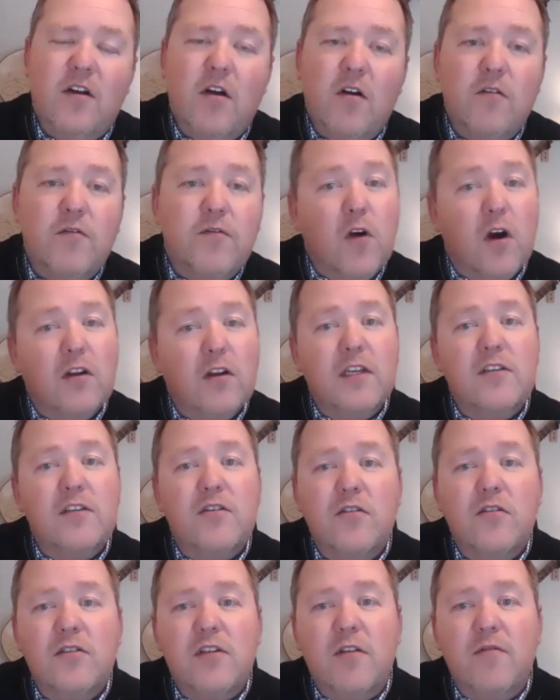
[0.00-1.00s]
For our
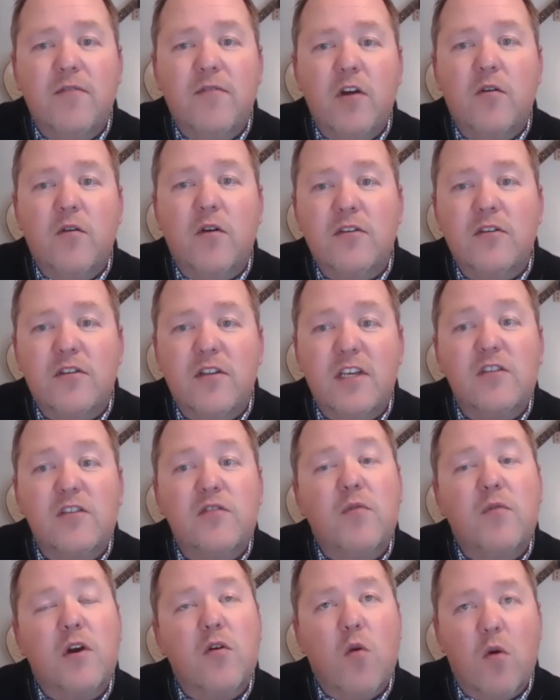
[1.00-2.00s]
listeners and viewers, this
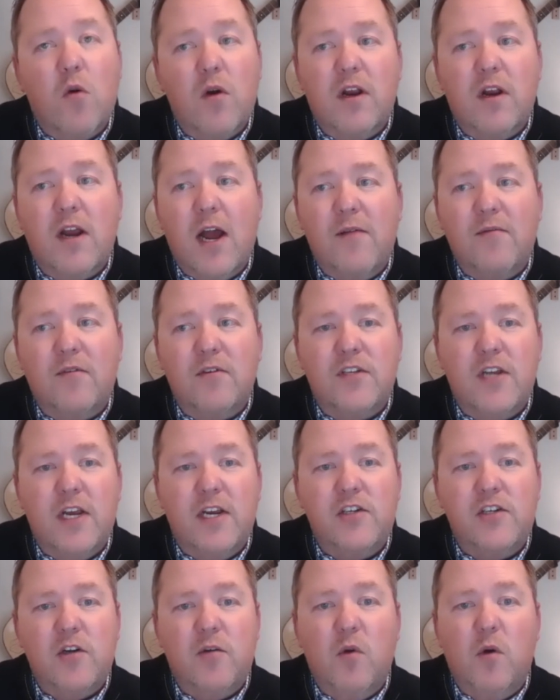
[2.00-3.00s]
recorded
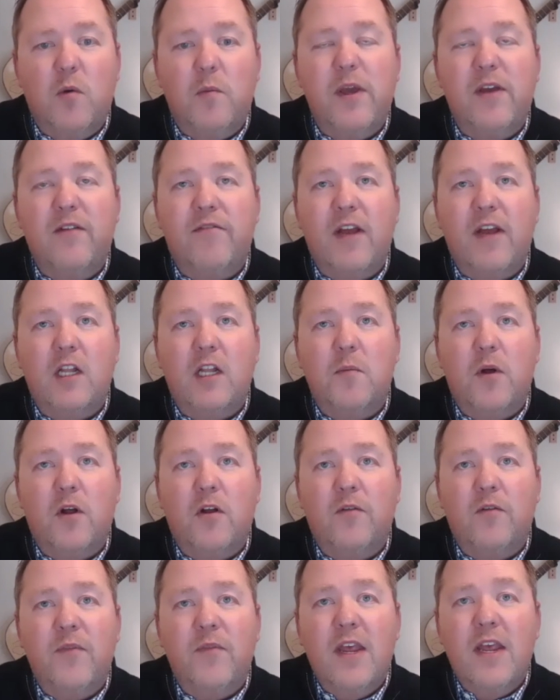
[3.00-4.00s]
conversation will be
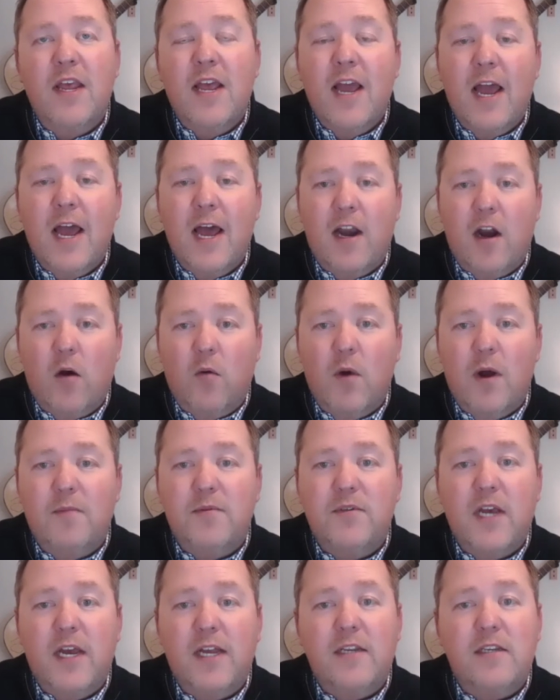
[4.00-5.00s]
available at our
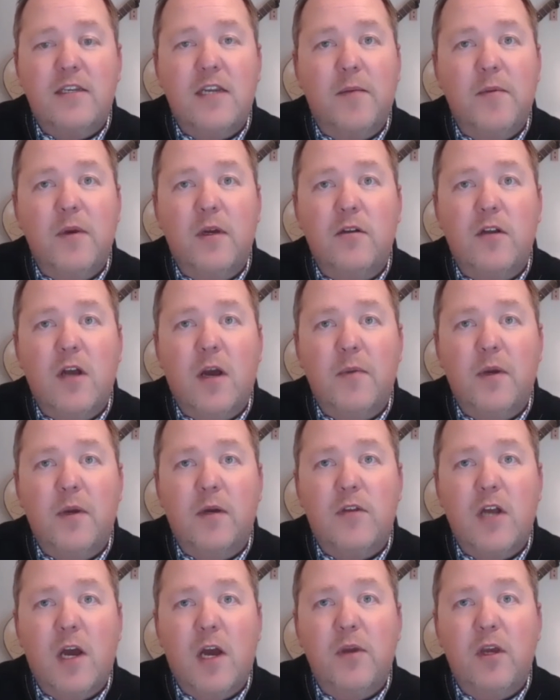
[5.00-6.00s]
website,
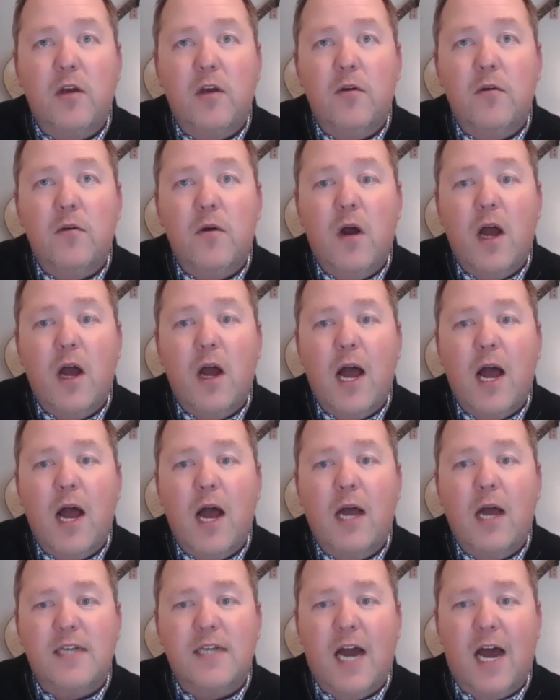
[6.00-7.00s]

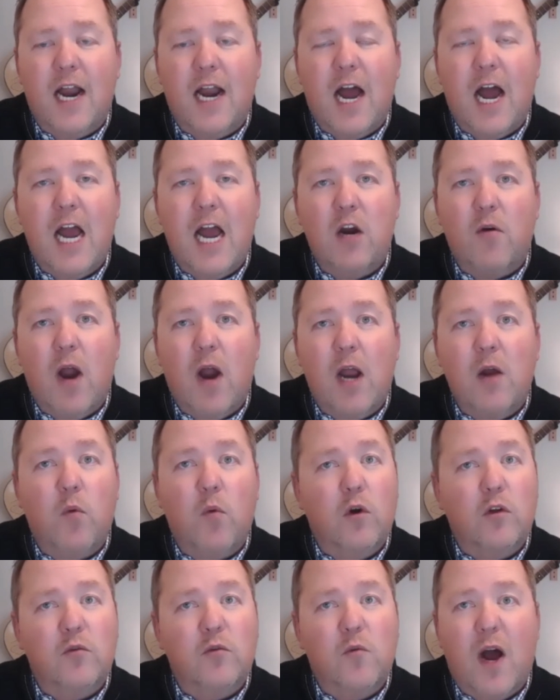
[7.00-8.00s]

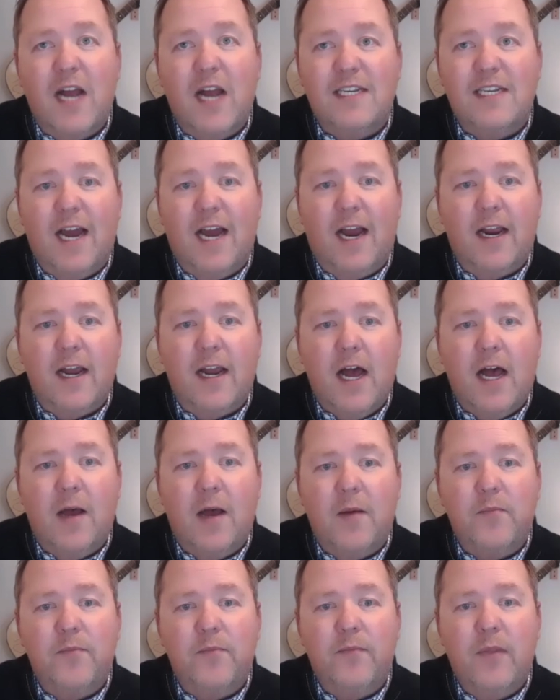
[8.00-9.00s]

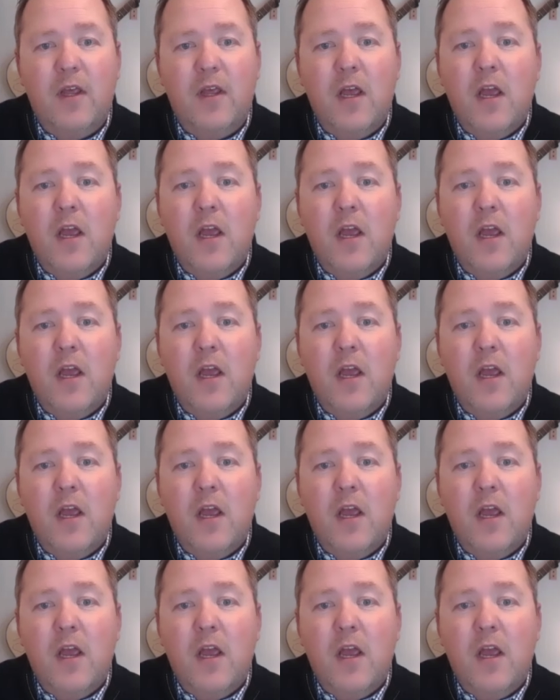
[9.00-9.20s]
www.iriworldwide.com.